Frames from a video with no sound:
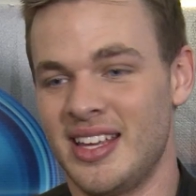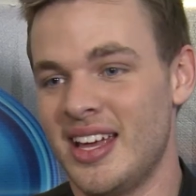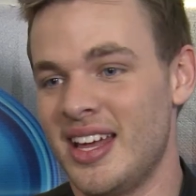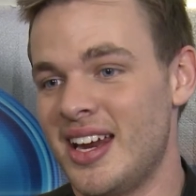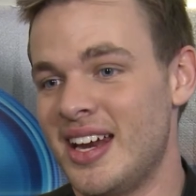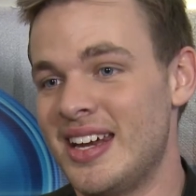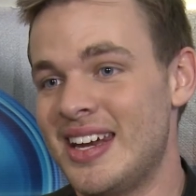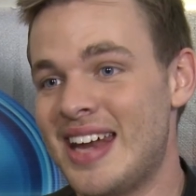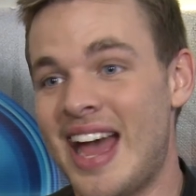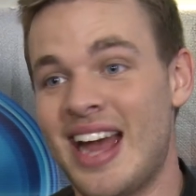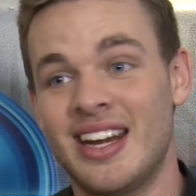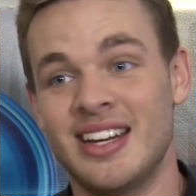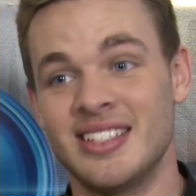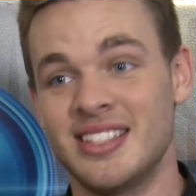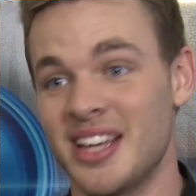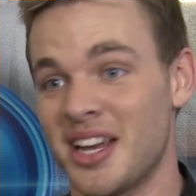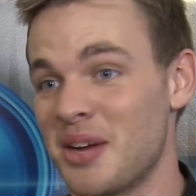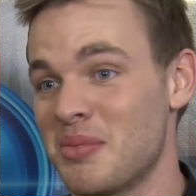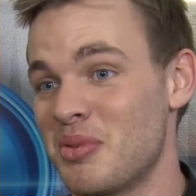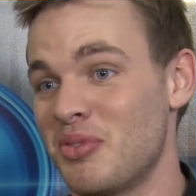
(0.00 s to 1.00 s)
get a 90
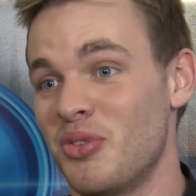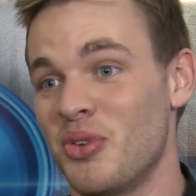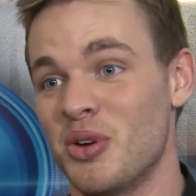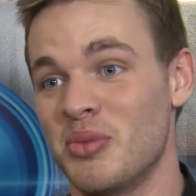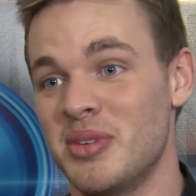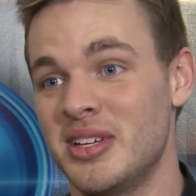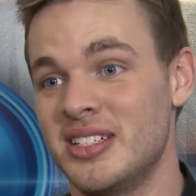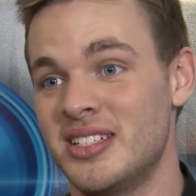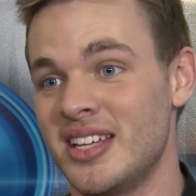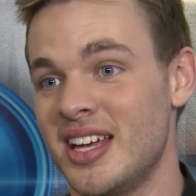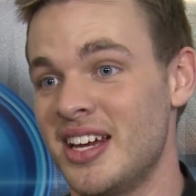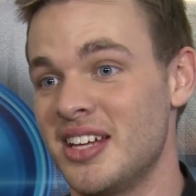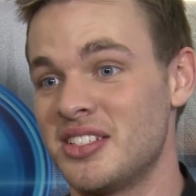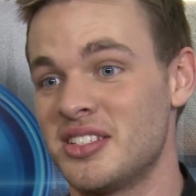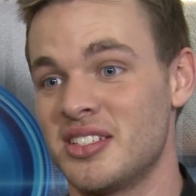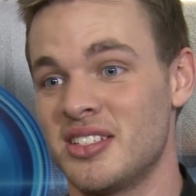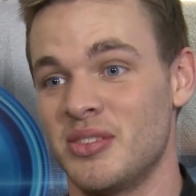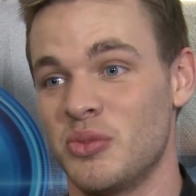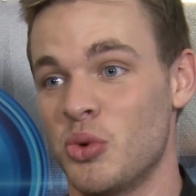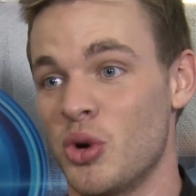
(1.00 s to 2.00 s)
second performance, and
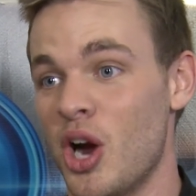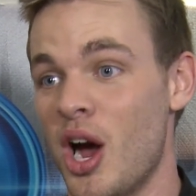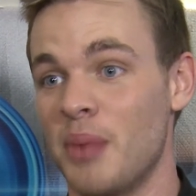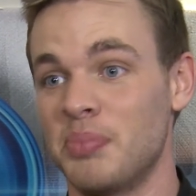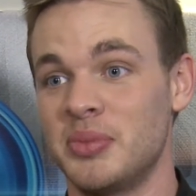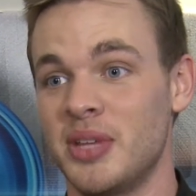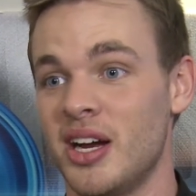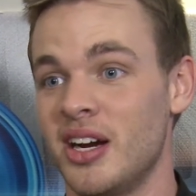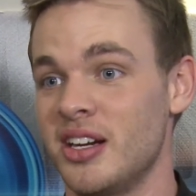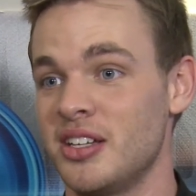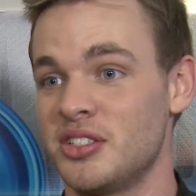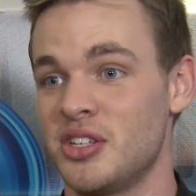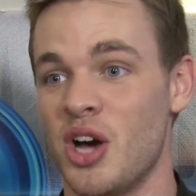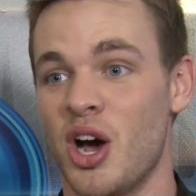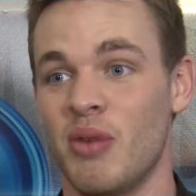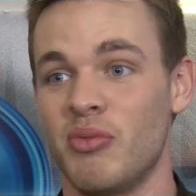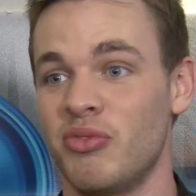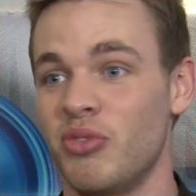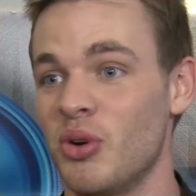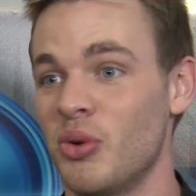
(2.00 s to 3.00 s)
it's we're up there and it's
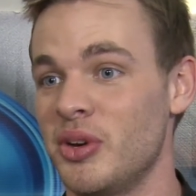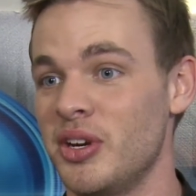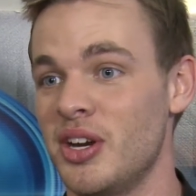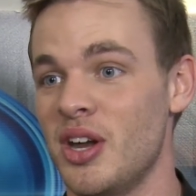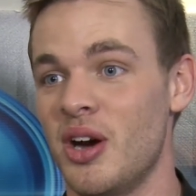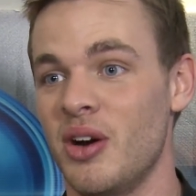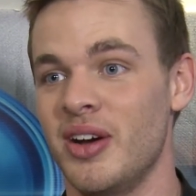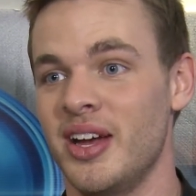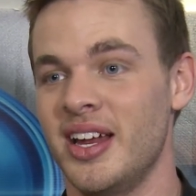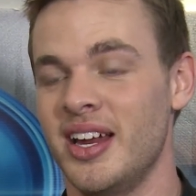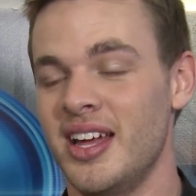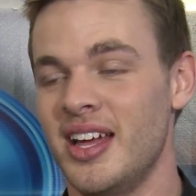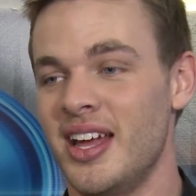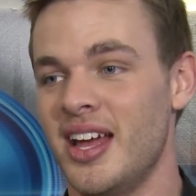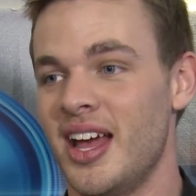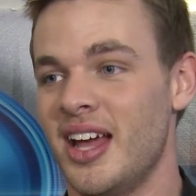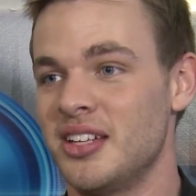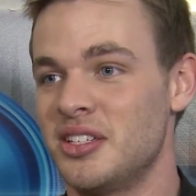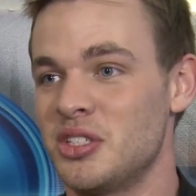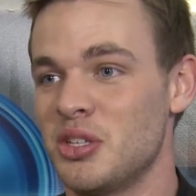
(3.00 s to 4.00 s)
gone before we know it
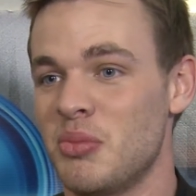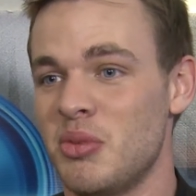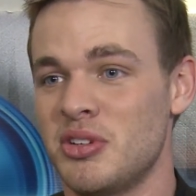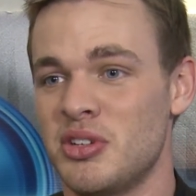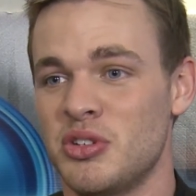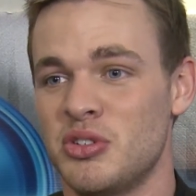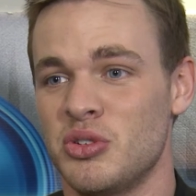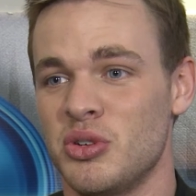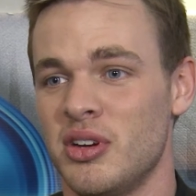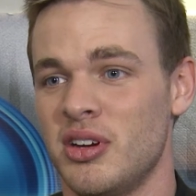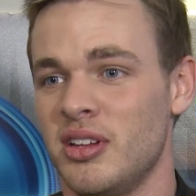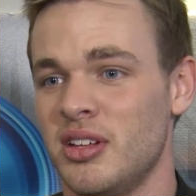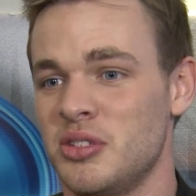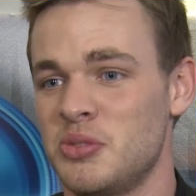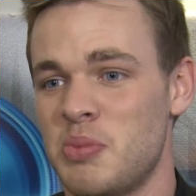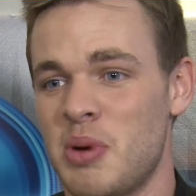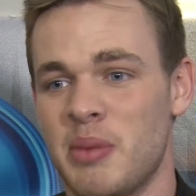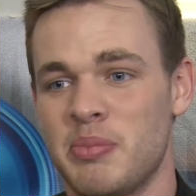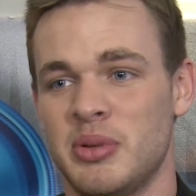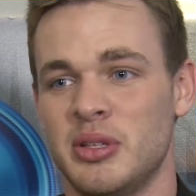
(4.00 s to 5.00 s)
and so much adrenaline
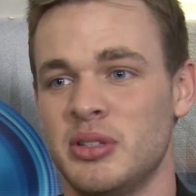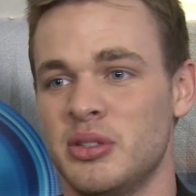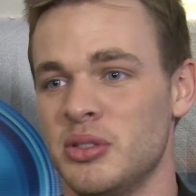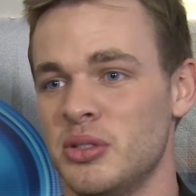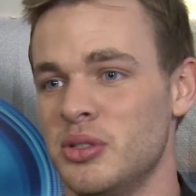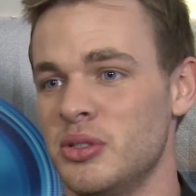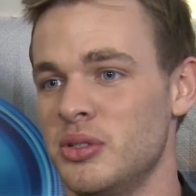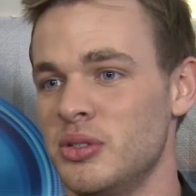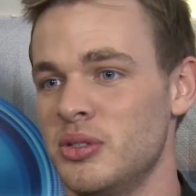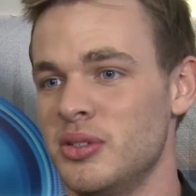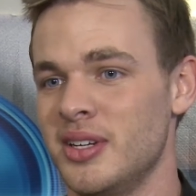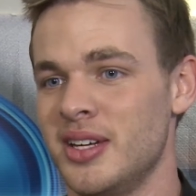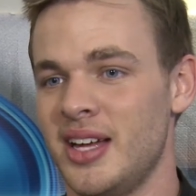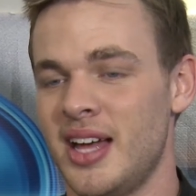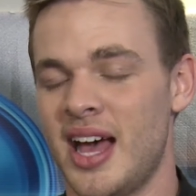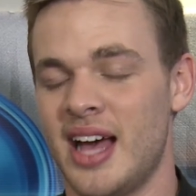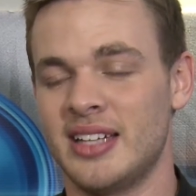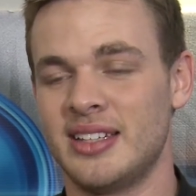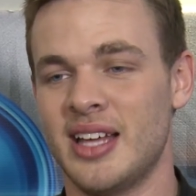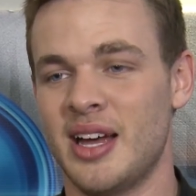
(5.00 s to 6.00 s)
is pumping through
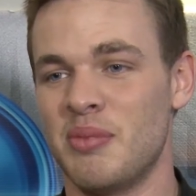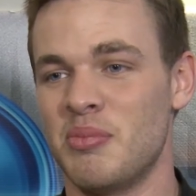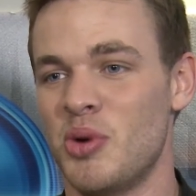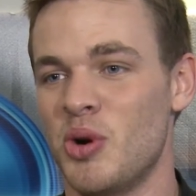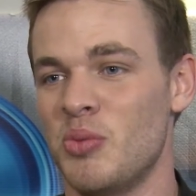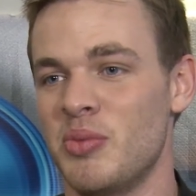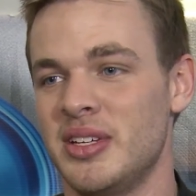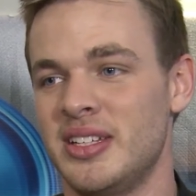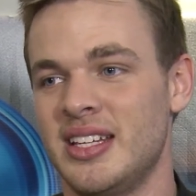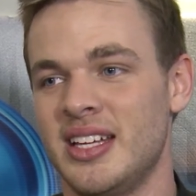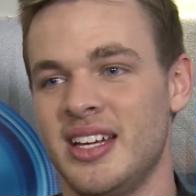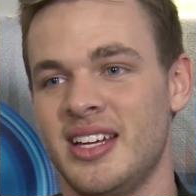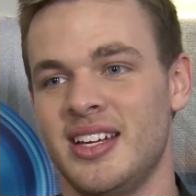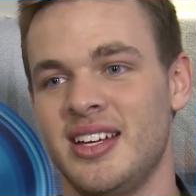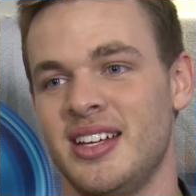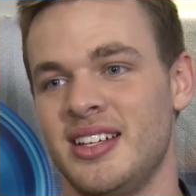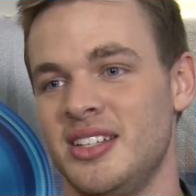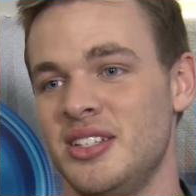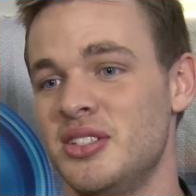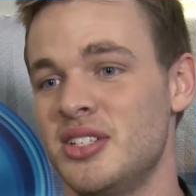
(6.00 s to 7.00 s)
at that moment that
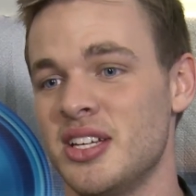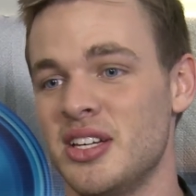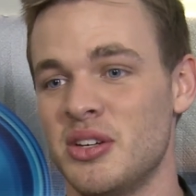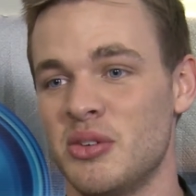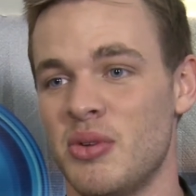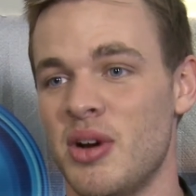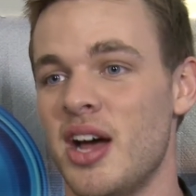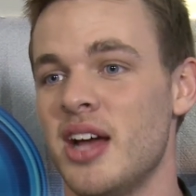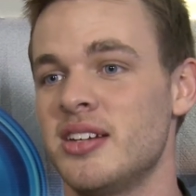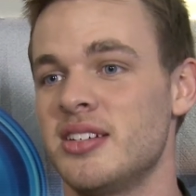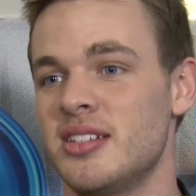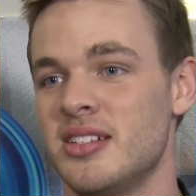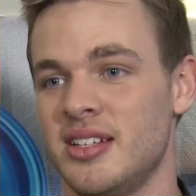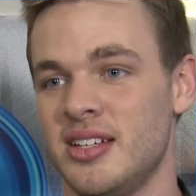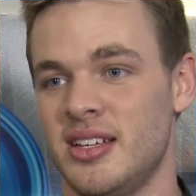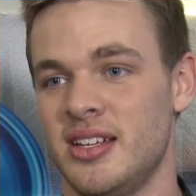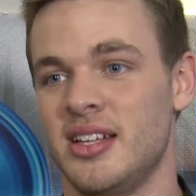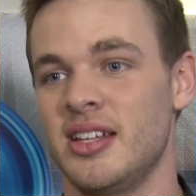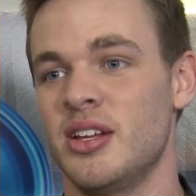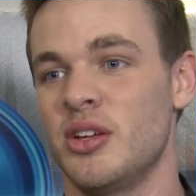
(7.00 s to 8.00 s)
you tend to rush
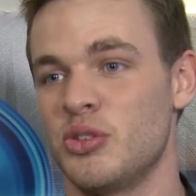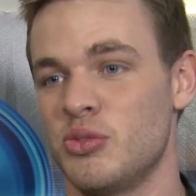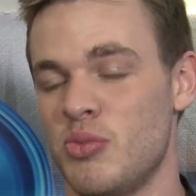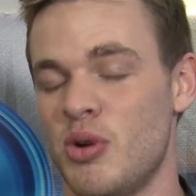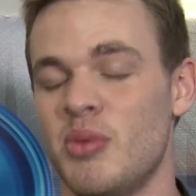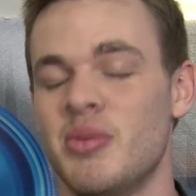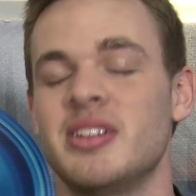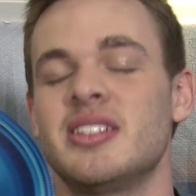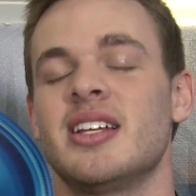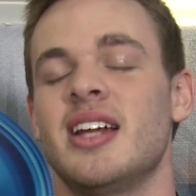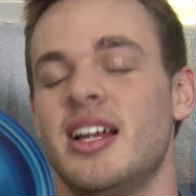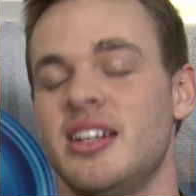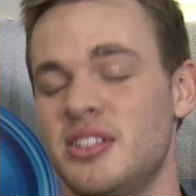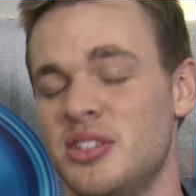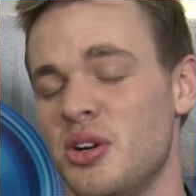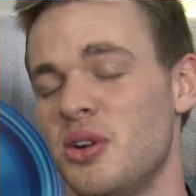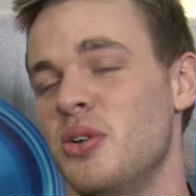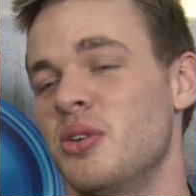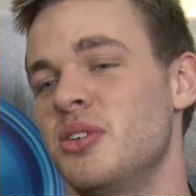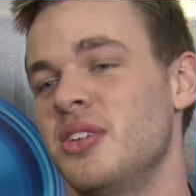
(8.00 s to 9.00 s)
in those moments, and I
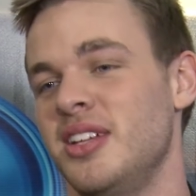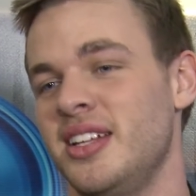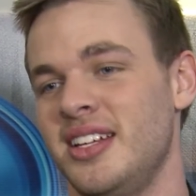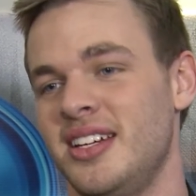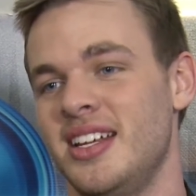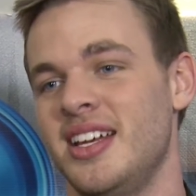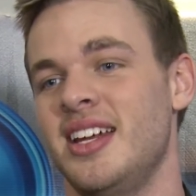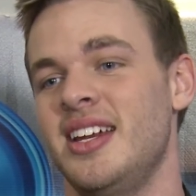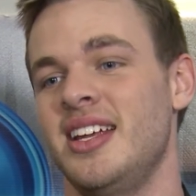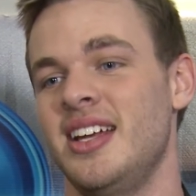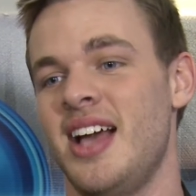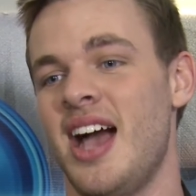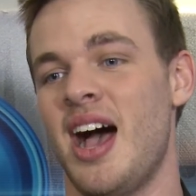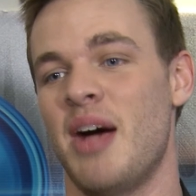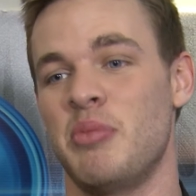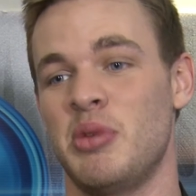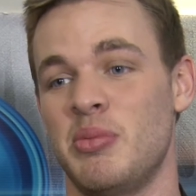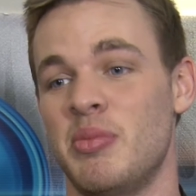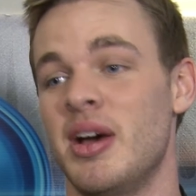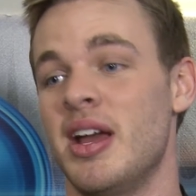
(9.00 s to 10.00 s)
totally did. He
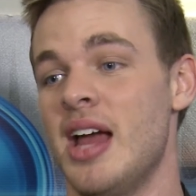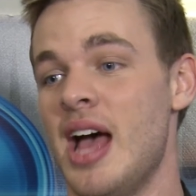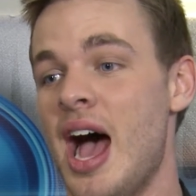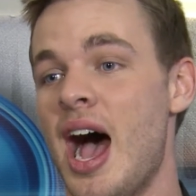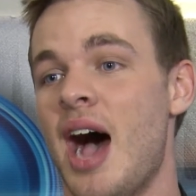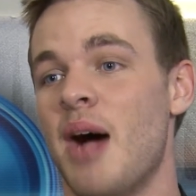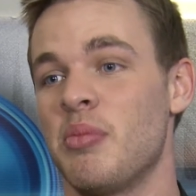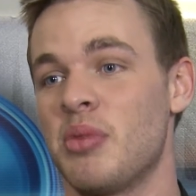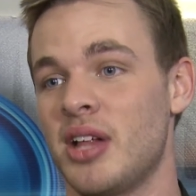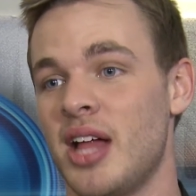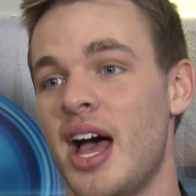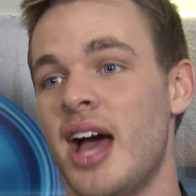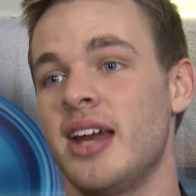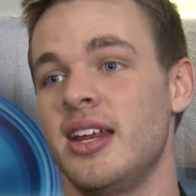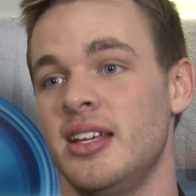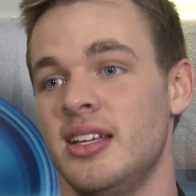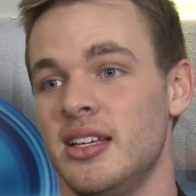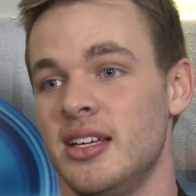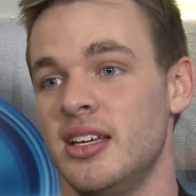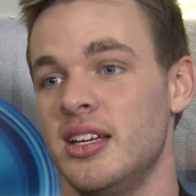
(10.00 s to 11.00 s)
got me, but I'm glad
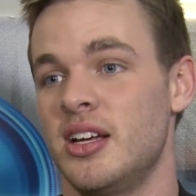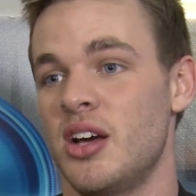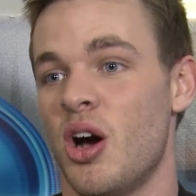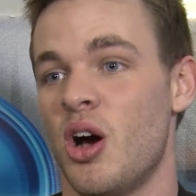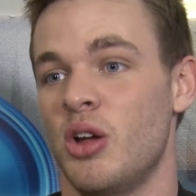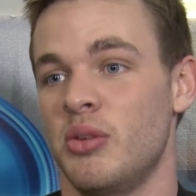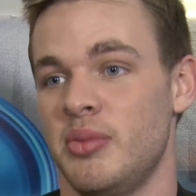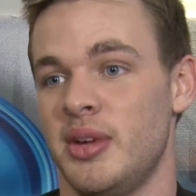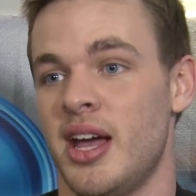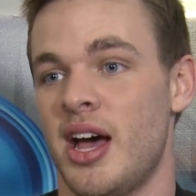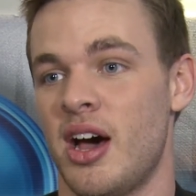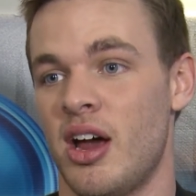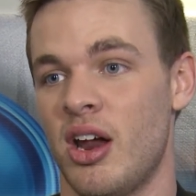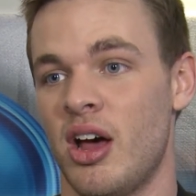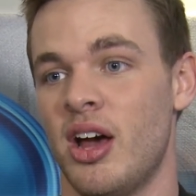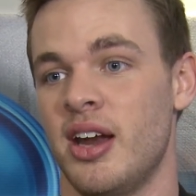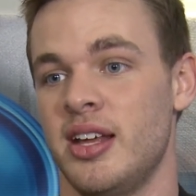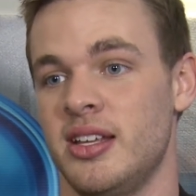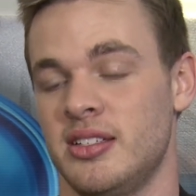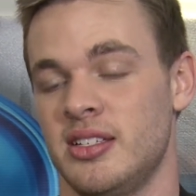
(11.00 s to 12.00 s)
he, he called me out
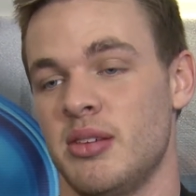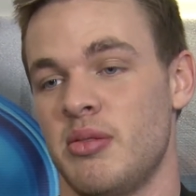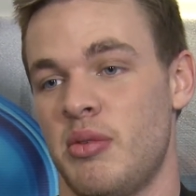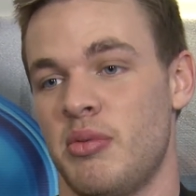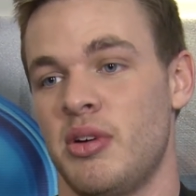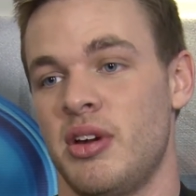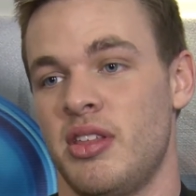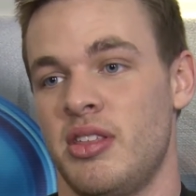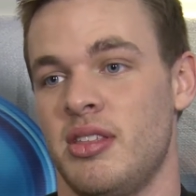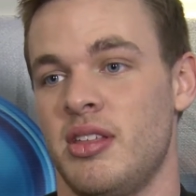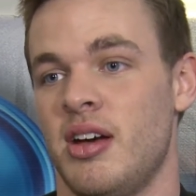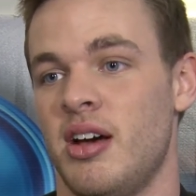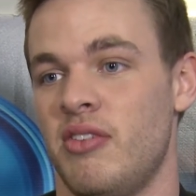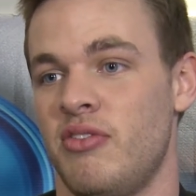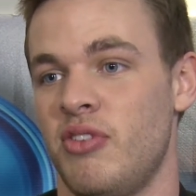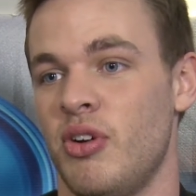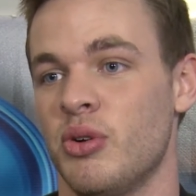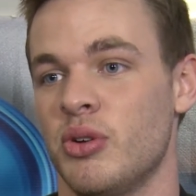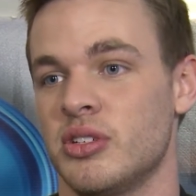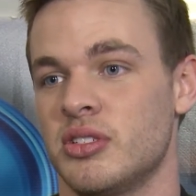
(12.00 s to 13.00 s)
on it, something I'm going to uh,
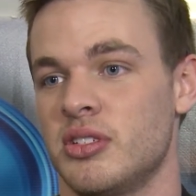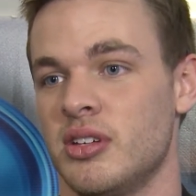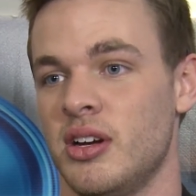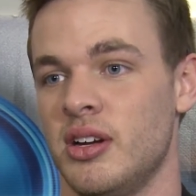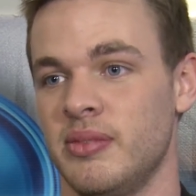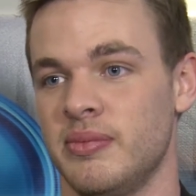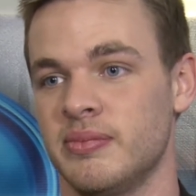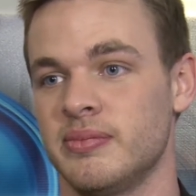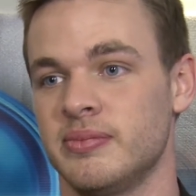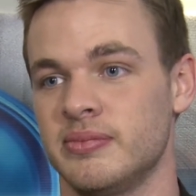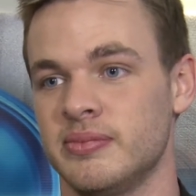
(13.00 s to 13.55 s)
focus on.